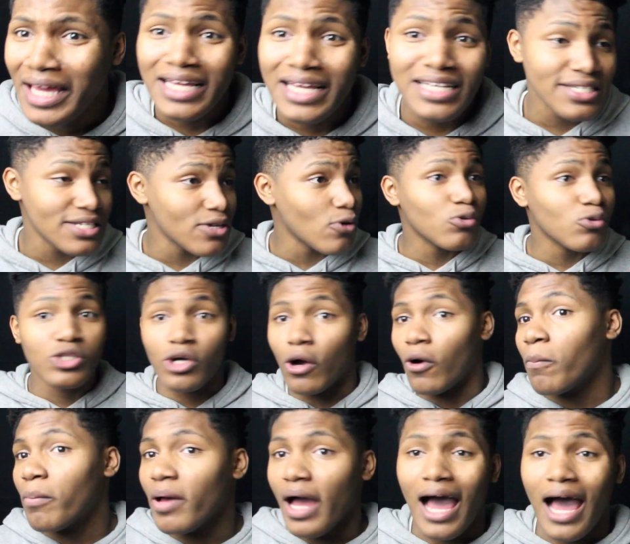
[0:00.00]
It's so
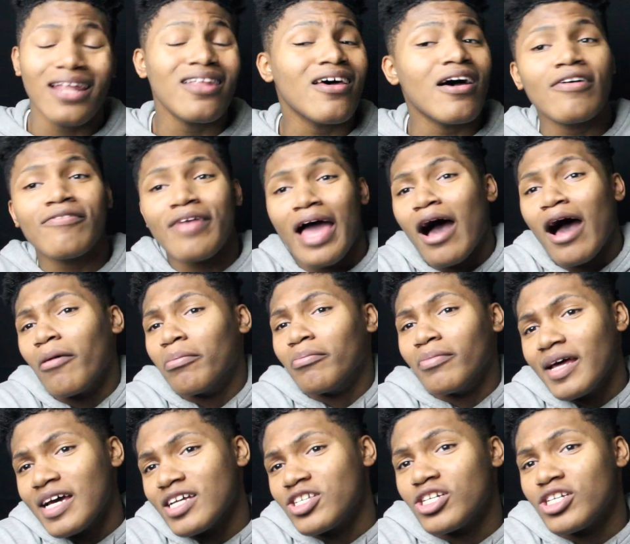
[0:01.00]
dope. I love
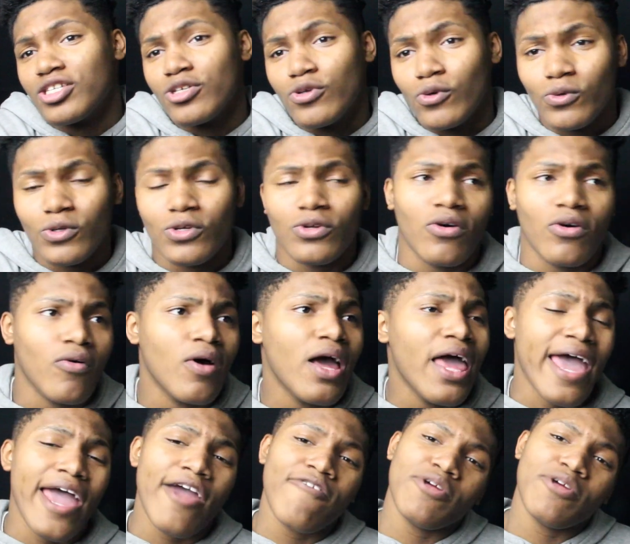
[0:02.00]
album Logic too, you know.
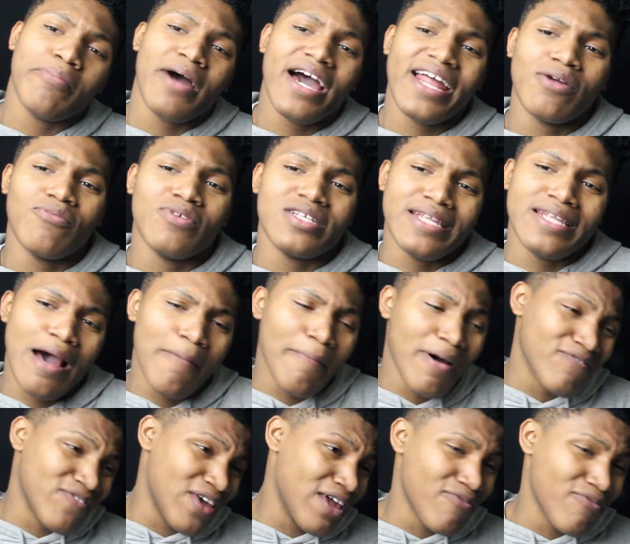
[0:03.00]
Everybody was not
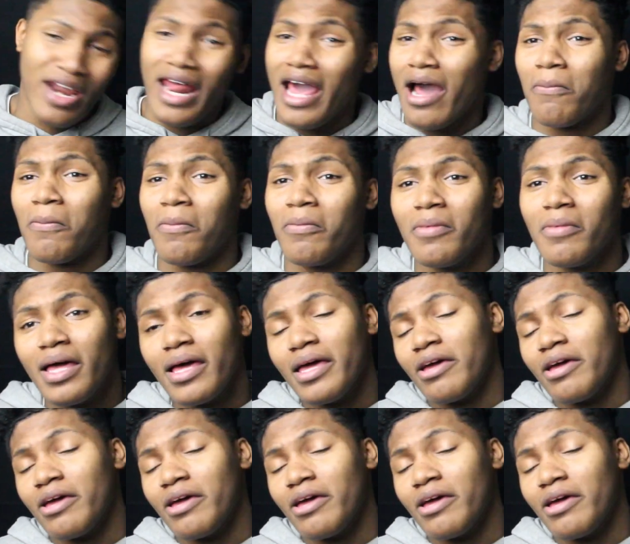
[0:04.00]
my favorite album.